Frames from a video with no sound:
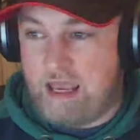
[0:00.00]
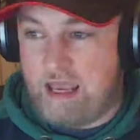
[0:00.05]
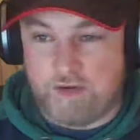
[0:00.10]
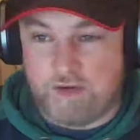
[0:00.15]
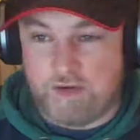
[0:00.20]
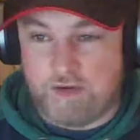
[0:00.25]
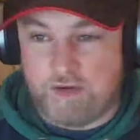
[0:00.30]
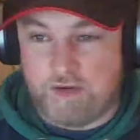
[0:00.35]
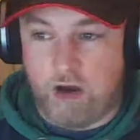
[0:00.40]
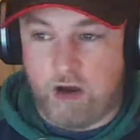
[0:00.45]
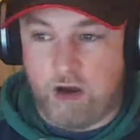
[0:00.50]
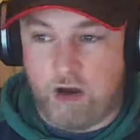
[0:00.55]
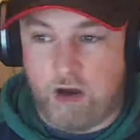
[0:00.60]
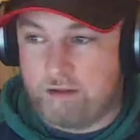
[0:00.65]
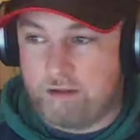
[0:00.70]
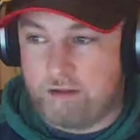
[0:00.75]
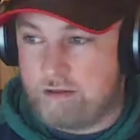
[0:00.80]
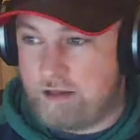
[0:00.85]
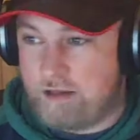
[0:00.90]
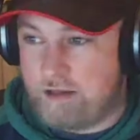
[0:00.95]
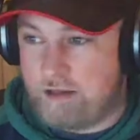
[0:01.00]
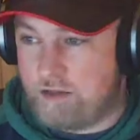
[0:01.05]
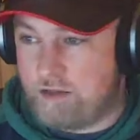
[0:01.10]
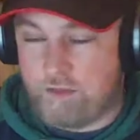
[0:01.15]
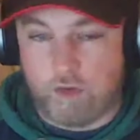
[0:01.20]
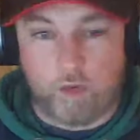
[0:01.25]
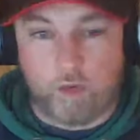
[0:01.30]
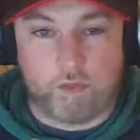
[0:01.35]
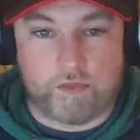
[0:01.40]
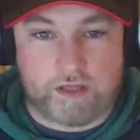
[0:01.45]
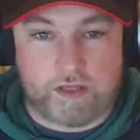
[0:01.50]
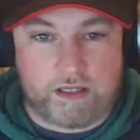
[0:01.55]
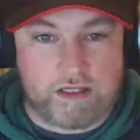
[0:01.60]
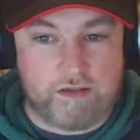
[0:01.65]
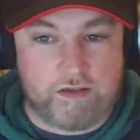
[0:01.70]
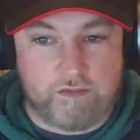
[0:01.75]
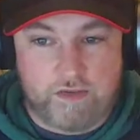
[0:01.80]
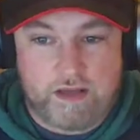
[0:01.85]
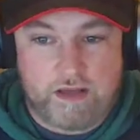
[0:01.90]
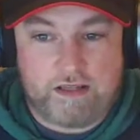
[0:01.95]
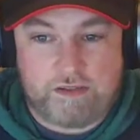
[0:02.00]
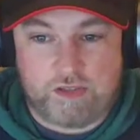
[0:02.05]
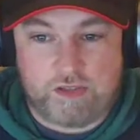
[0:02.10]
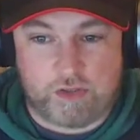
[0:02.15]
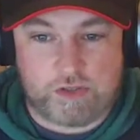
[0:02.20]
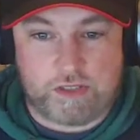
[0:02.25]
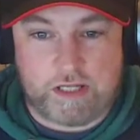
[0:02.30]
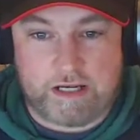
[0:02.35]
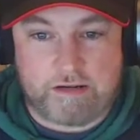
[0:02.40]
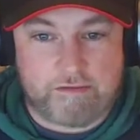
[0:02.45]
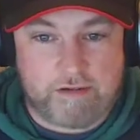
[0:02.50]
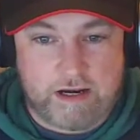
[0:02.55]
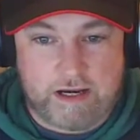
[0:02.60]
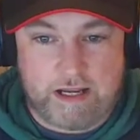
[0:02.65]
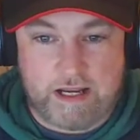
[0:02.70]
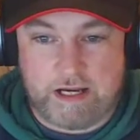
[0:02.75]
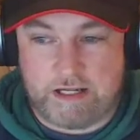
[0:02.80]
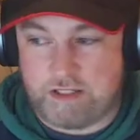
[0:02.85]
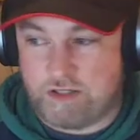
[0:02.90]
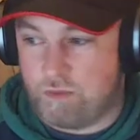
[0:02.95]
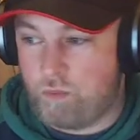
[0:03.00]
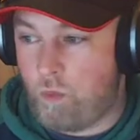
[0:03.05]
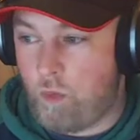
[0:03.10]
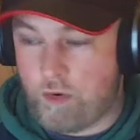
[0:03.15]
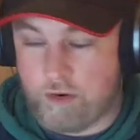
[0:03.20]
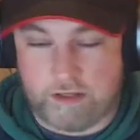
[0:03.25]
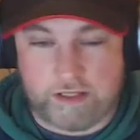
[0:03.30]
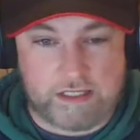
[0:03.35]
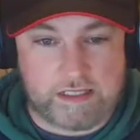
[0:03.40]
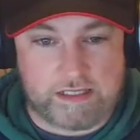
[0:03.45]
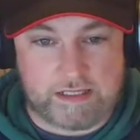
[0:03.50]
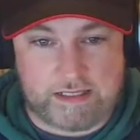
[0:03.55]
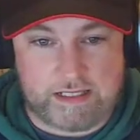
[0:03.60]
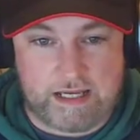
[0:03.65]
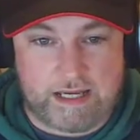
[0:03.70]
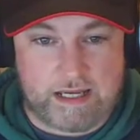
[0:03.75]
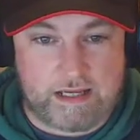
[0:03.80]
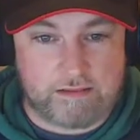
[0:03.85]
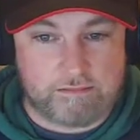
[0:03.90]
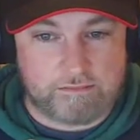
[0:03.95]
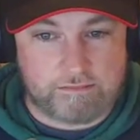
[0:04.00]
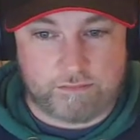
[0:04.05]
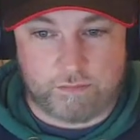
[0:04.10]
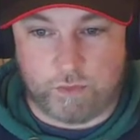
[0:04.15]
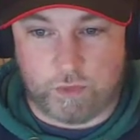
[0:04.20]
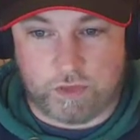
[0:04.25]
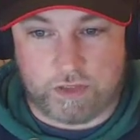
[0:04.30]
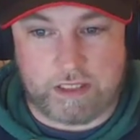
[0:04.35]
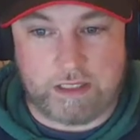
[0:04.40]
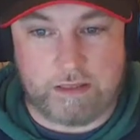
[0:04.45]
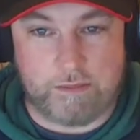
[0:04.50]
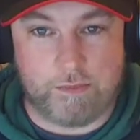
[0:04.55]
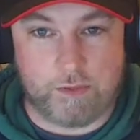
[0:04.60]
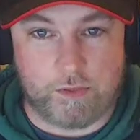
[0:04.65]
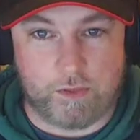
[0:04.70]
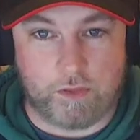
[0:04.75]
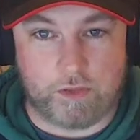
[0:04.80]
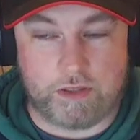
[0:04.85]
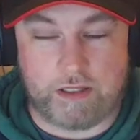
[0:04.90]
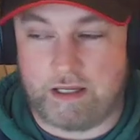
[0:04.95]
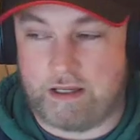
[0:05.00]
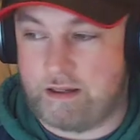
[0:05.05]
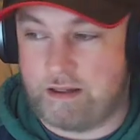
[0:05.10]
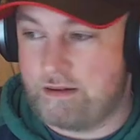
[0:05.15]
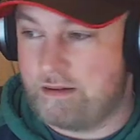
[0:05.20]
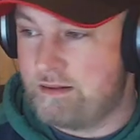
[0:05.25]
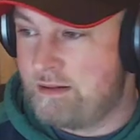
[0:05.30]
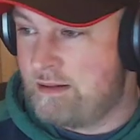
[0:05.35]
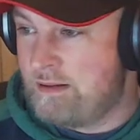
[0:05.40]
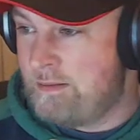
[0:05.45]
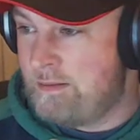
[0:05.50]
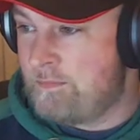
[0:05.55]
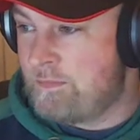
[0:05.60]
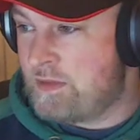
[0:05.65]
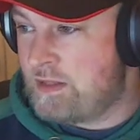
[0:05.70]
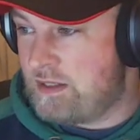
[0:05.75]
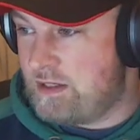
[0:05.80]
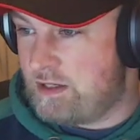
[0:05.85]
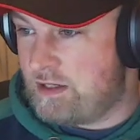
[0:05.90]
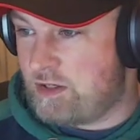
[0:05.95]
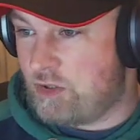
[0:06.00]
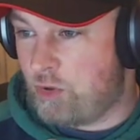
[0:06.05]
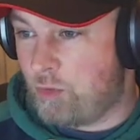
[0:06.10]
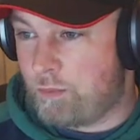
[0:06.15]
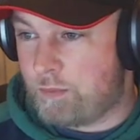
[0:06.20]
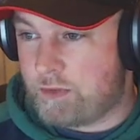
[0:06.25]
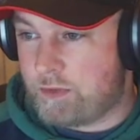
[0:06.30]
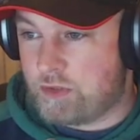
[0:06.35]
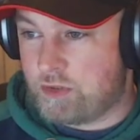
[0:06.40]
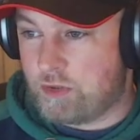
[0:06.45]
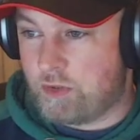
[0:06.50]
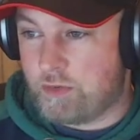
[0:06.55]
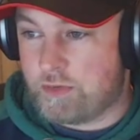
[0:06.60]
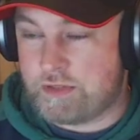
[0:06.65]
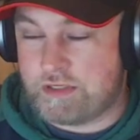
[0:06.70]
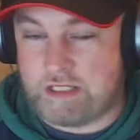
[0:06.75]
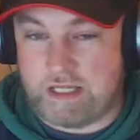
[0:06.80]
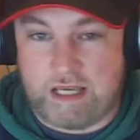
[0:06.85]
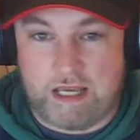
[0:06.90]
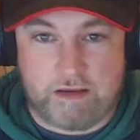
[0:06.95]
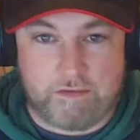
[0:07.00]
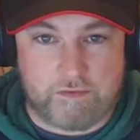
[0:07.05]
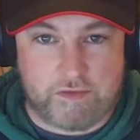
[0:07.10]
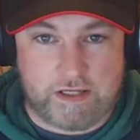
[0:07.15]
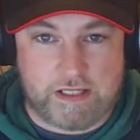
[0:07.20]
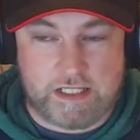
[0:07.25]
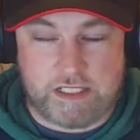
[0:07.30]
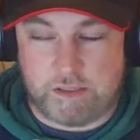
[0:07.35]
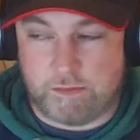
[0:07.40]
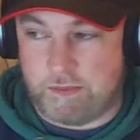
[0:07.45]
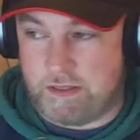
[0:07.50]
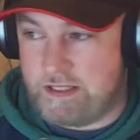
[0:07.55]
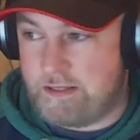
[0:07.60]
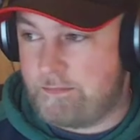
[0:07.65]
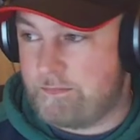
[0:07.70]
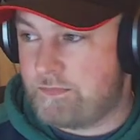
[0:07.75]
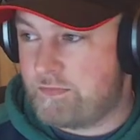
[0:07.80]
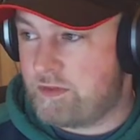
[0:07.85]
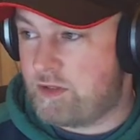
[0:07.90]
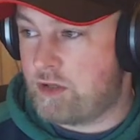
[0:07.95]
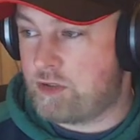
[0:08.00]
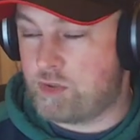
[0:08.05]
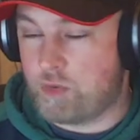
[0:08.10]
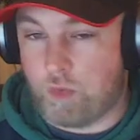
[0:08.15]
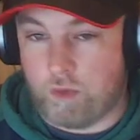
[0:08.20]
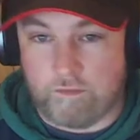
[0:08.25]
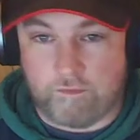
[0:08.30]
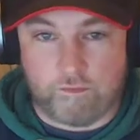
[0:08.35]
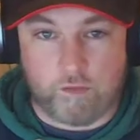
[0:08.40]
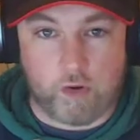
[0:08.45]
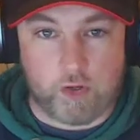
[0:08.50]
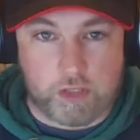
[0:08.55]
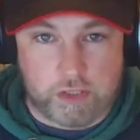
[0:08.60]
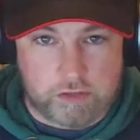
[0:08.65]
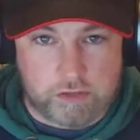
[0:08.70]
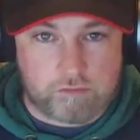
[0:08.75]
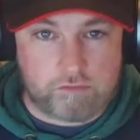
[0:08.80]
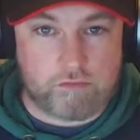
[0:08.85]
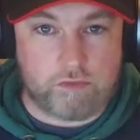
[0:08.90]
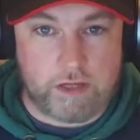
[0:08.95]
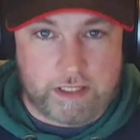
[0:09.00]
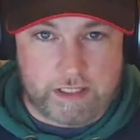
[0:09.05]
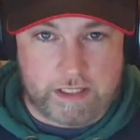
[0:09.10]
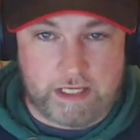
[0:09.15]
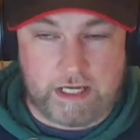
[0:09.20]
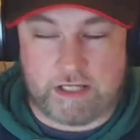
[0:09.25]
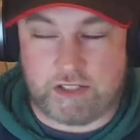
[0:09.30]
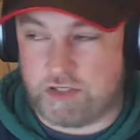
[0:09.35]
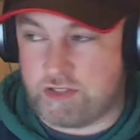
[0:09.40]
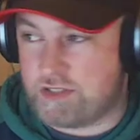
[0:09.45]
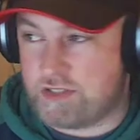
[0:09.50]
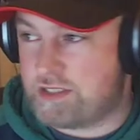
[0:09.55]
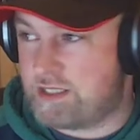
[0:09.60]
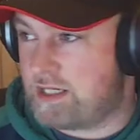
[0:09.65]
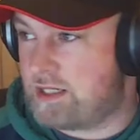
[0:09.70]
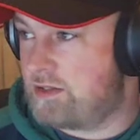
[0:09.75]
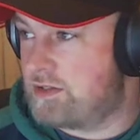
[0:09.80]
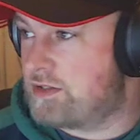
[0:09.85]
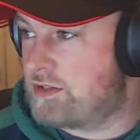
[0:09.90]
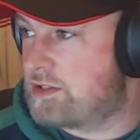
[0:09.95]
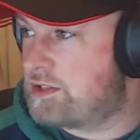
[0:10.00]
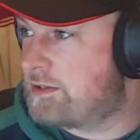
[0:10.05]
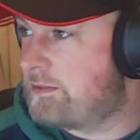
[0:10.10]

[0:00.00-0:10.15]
If you don't think you've touched any radiation, one of these a day will keep you okay. You can up the dose if needs be to avoid radiation sickness.